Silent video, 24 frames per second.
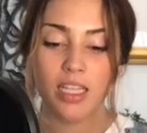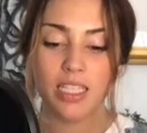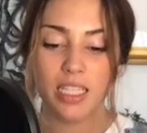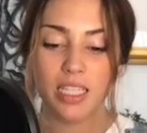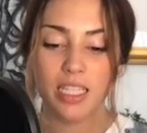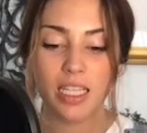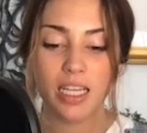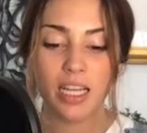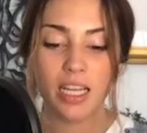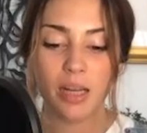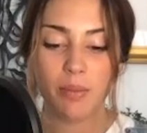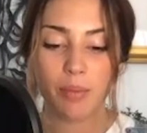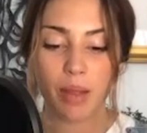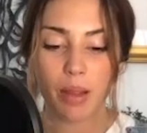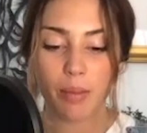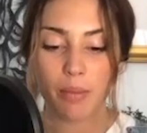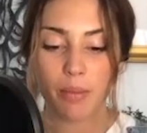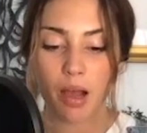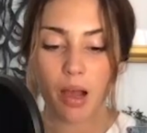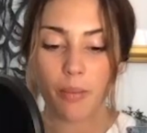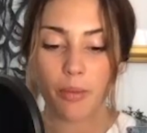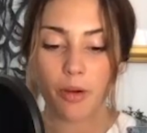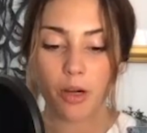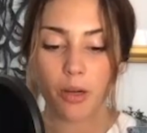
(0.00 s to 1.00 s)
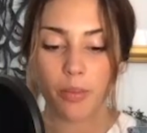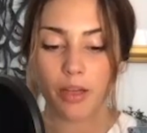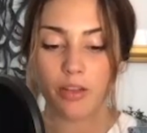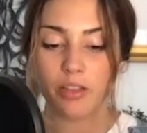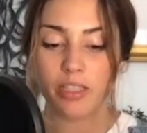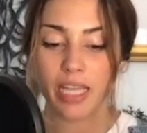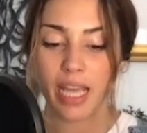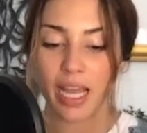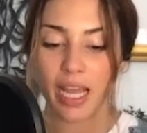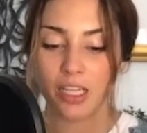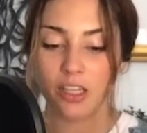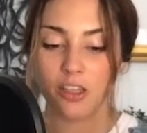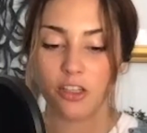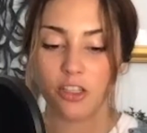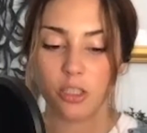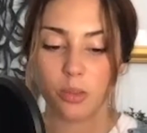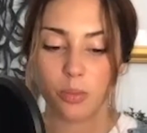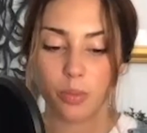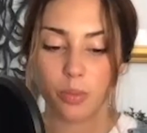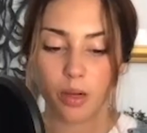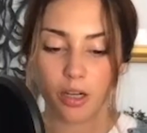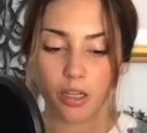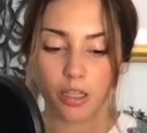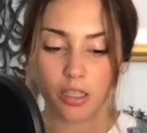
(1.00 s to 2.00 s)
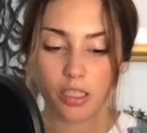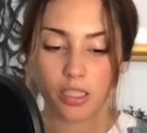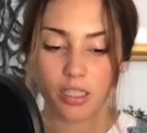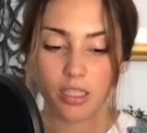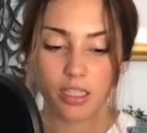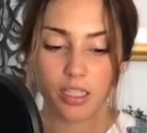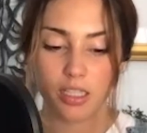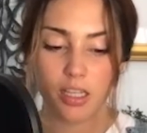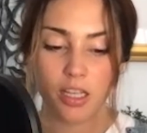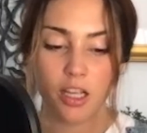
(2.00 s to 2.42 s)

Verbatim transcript: Dina and my mom are about 10 years apart.